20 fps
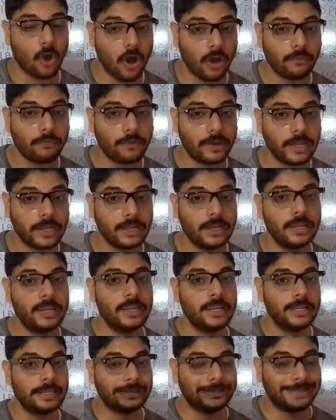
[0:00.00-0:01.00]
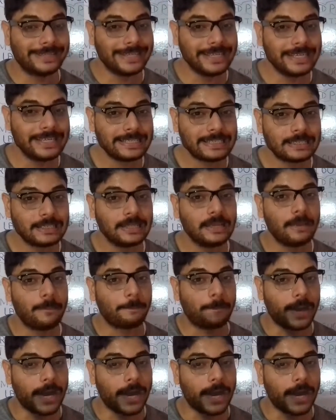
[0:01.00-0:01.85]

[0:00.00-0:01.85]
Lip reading: Often these